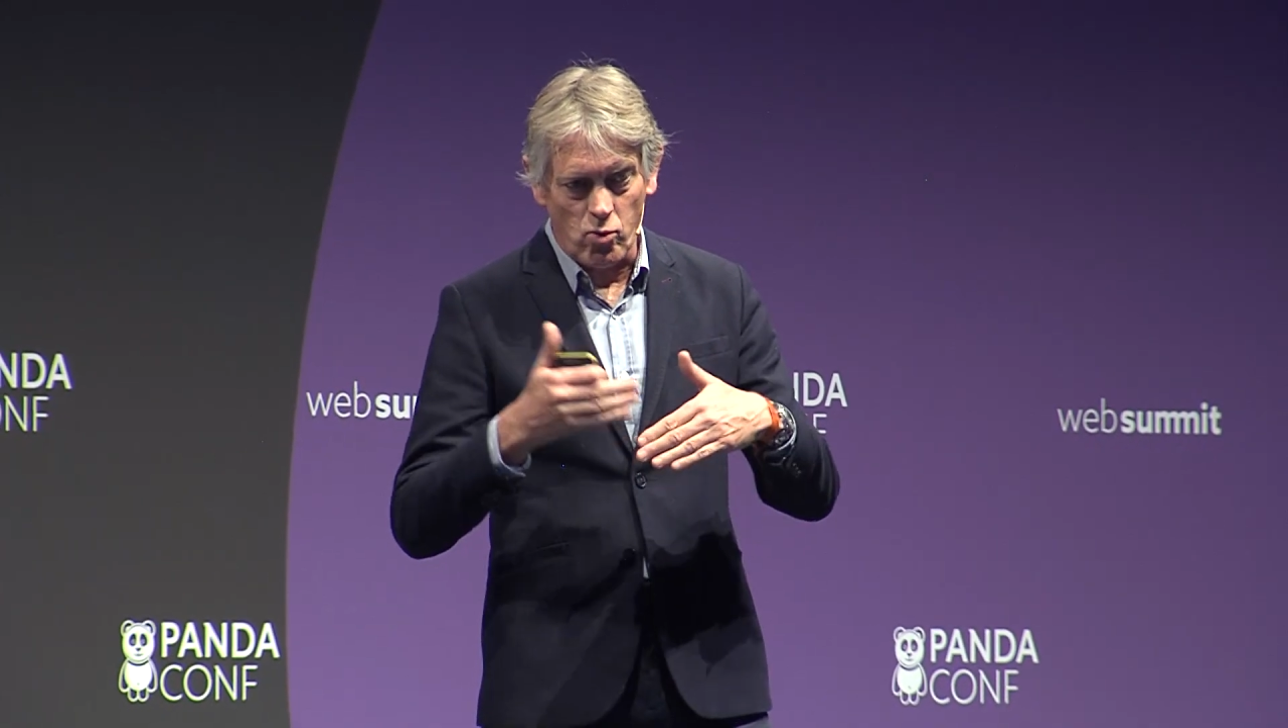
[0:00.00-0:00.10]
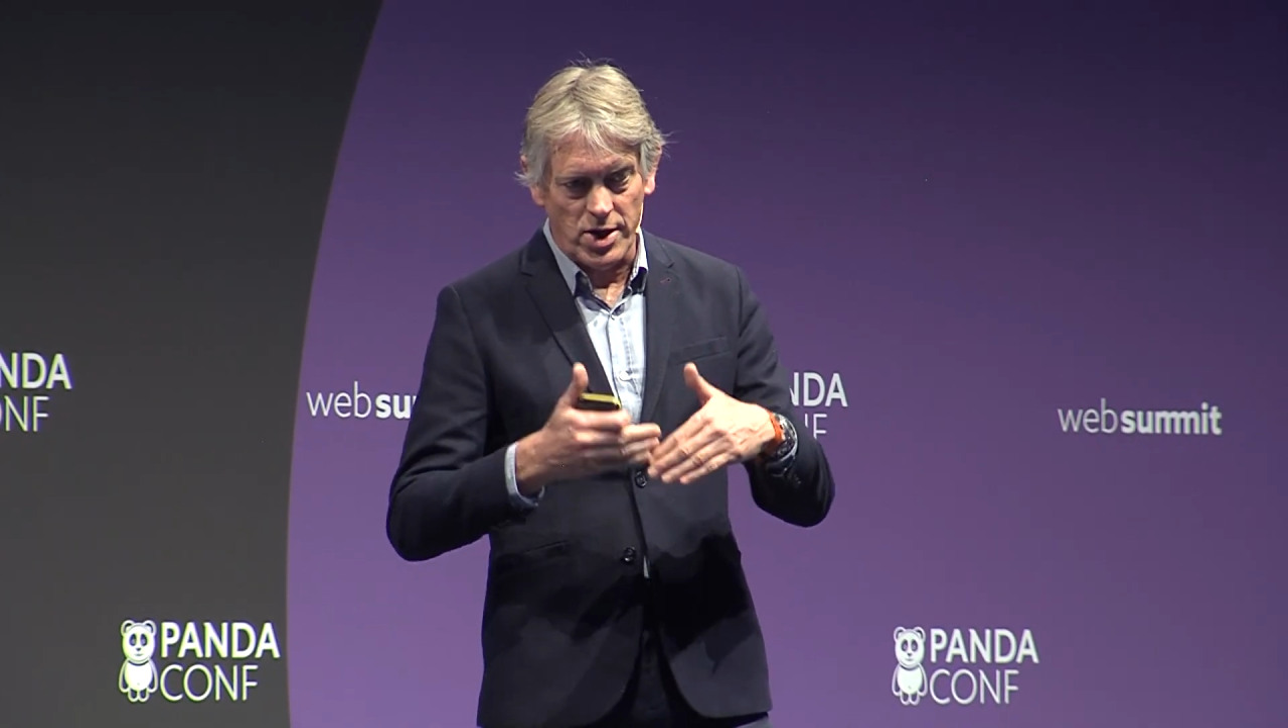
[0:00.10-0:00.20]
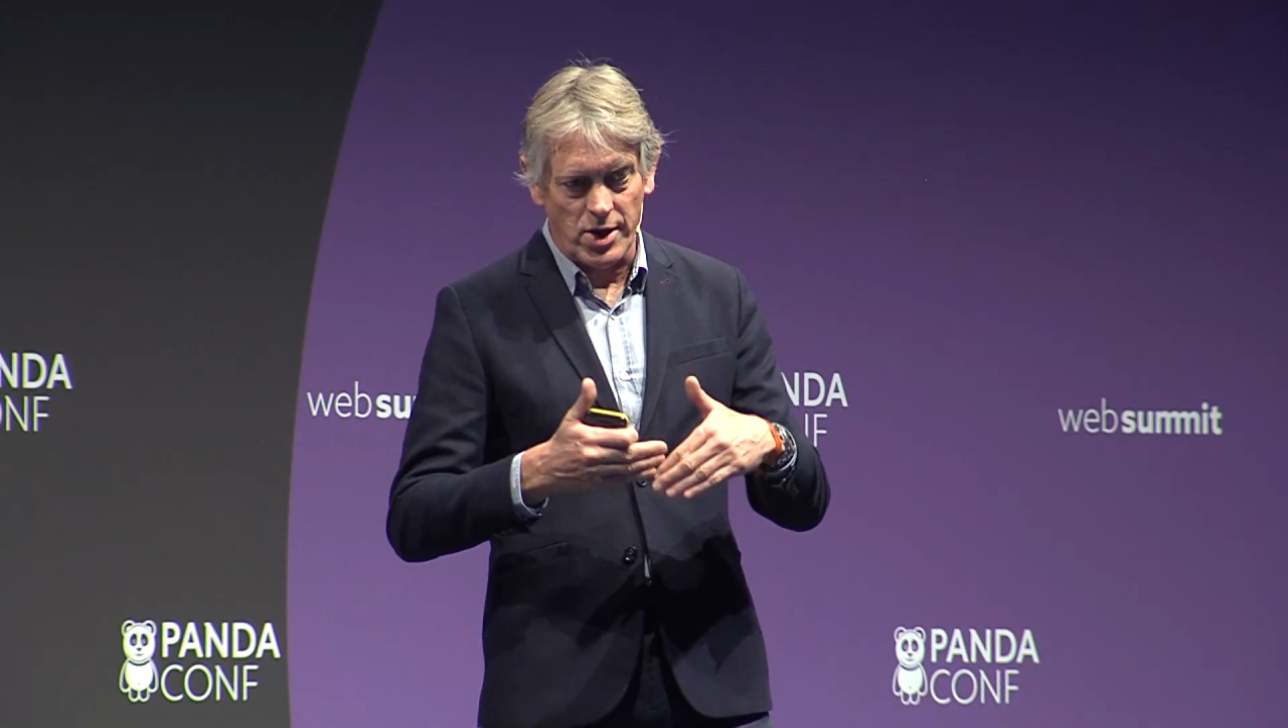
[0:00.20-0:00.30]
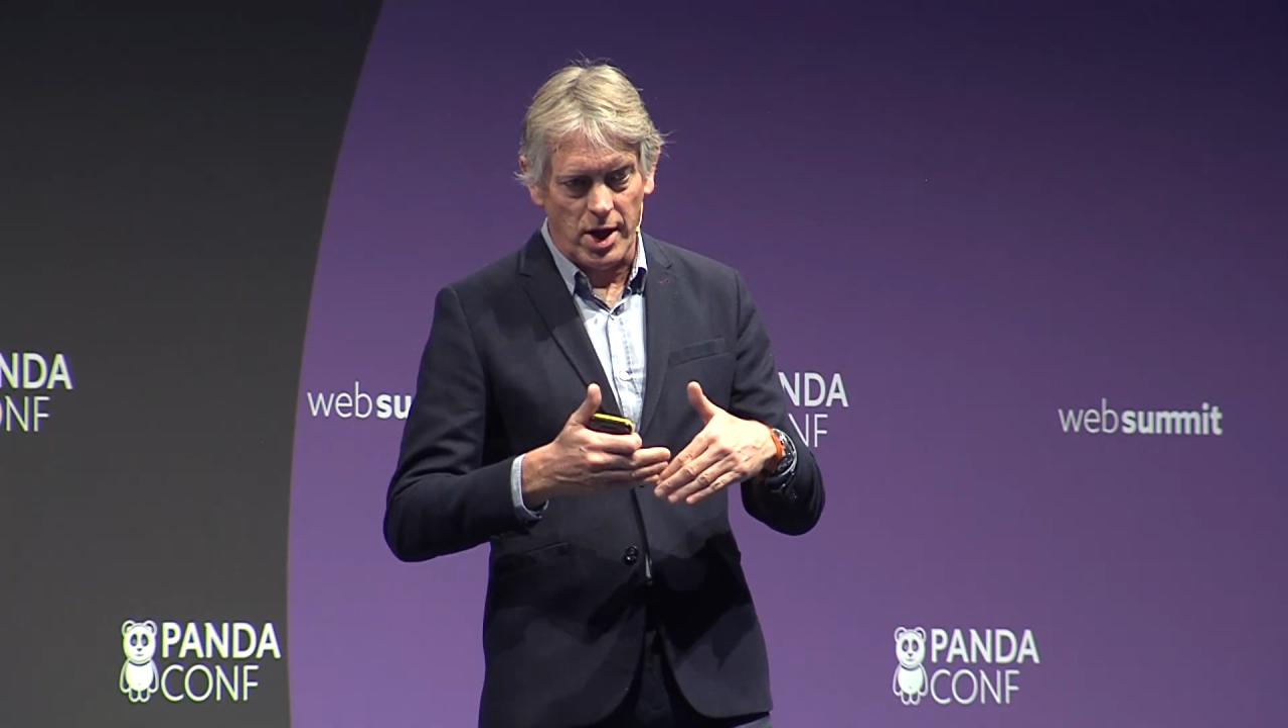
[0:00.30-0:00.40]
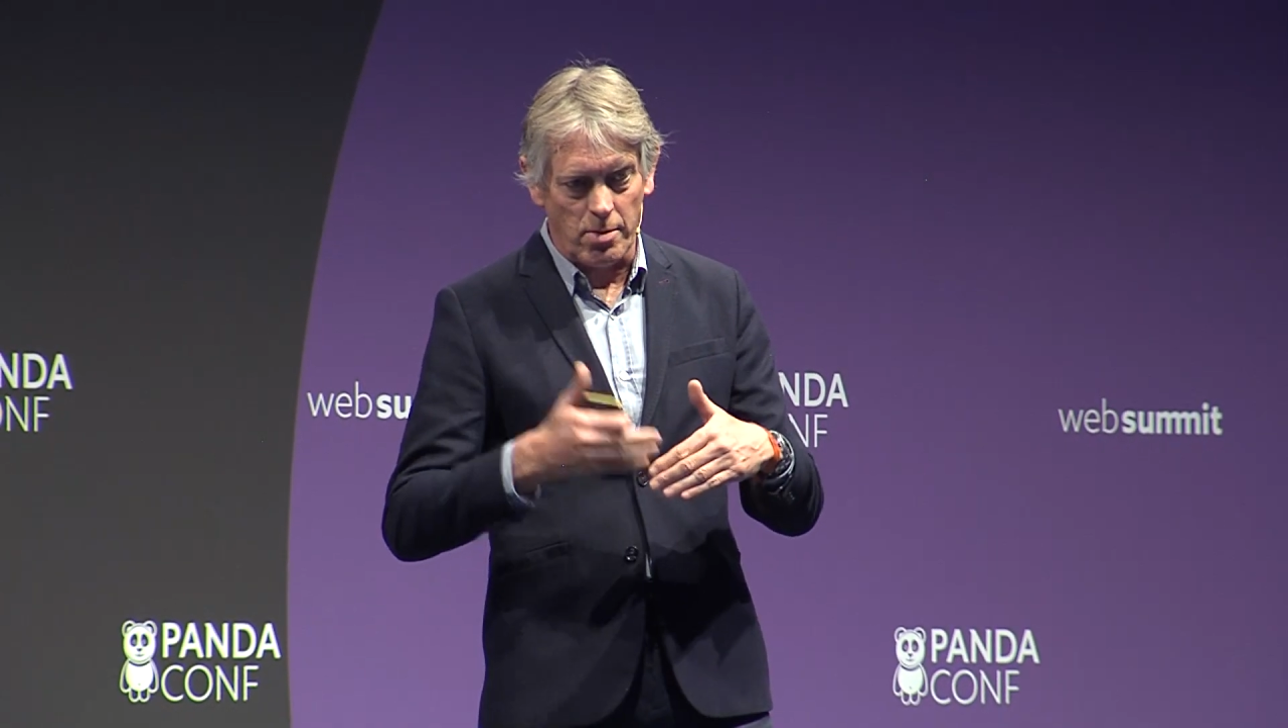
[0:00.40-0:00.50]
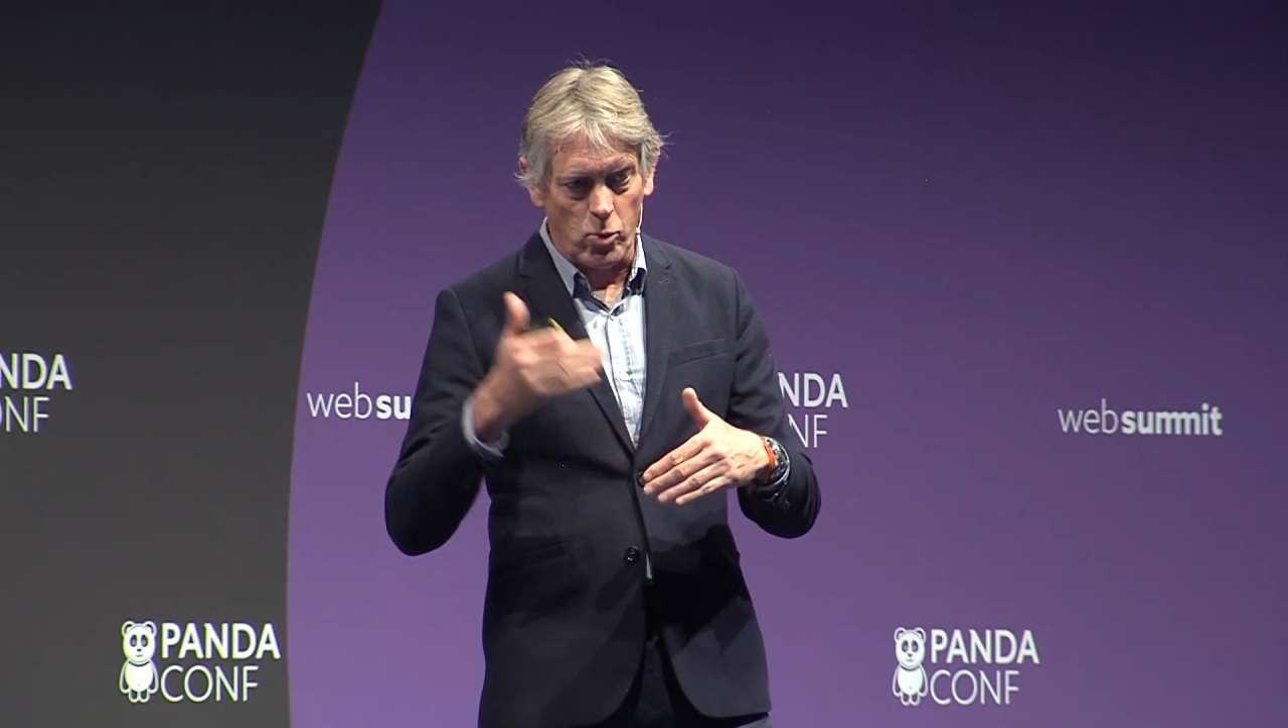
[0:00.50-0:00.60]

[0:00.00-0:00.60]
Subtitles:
resonate